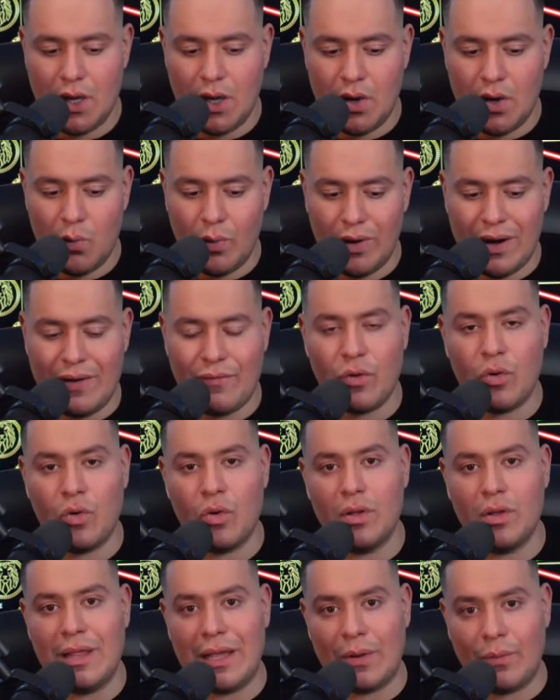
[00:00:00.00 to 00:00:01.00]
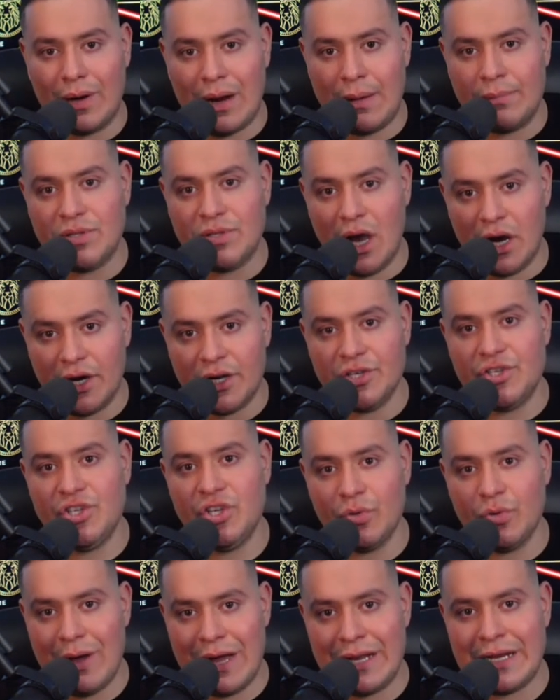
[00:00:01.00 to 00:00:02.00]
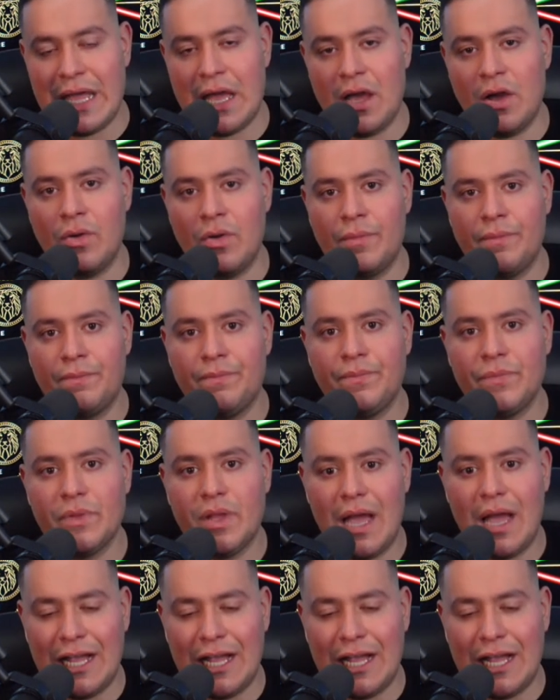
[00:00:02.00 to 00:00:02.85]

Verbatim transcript: Whenever, like when I'm talking to you right now, I